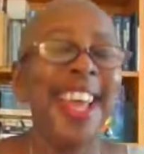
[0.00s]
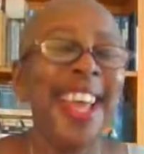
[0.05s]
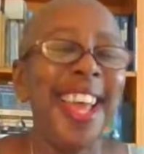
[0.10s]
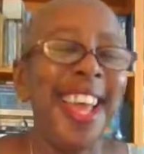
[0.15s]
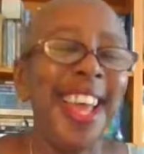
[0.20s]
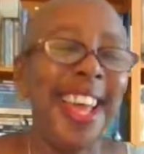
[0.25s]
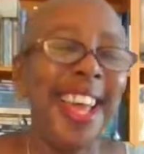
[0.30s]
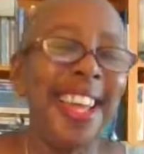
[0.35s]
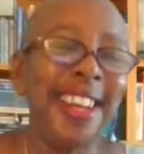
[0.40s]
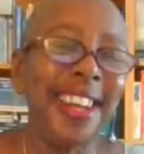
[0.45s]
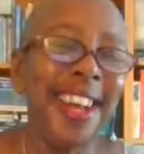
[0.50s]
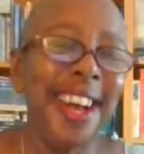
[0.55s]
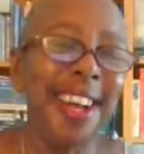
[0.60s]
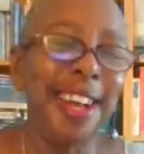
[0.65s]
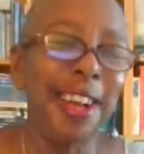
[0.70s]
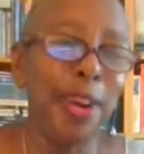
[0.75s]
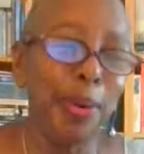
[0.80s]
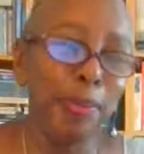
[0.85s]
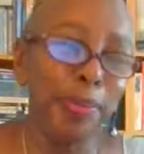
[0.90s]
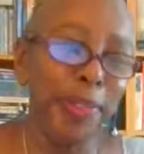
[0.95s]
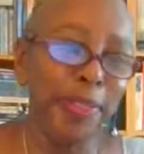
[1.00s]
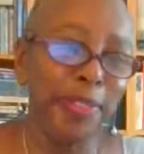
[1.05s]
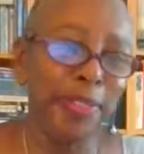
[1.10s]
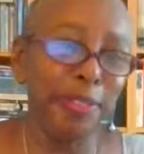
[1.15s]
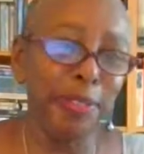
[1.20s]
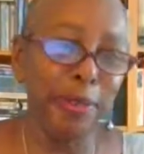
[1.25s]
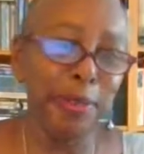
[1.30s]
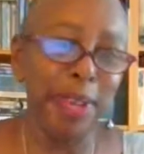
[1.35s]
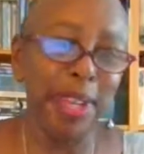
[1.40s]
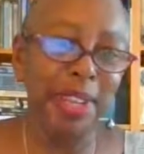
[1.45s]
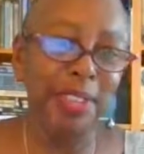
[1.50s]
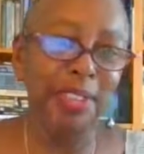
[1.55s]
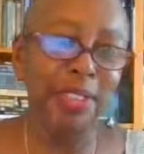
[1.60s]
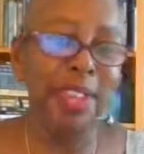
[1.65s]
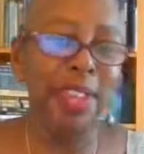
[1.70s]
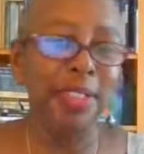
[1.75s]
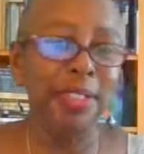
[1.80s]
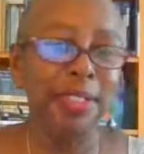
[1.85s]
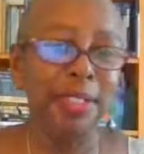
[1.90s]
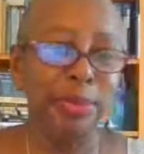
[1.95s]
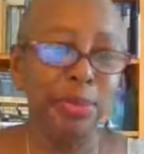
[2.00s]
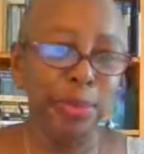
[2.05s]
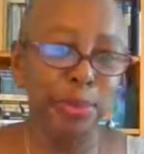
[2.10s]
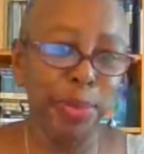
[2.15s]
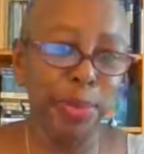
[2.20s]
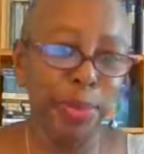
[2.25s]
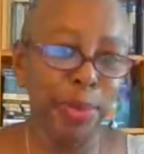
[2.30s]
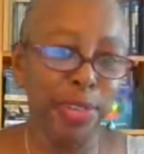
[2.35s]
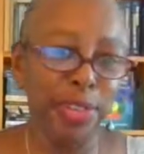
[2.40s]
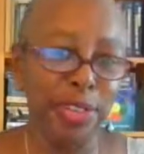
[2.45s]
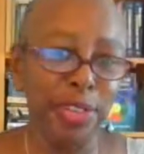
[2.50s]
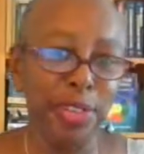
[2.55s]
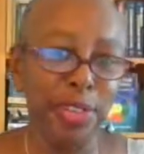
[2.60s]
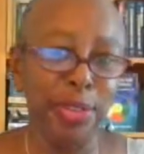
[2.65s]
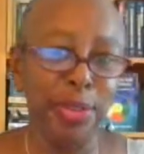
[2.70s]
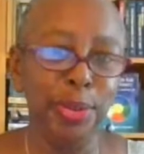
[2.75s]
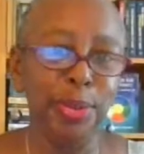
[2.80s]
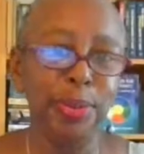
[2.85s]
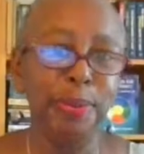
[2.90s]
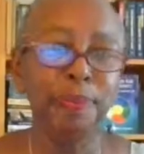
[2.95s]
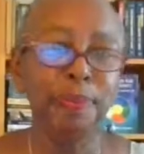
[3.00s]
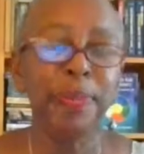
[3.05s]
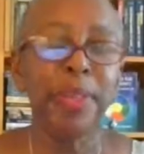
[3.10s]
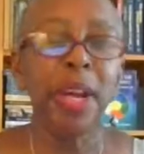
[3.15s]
And I hope this information is of support to you.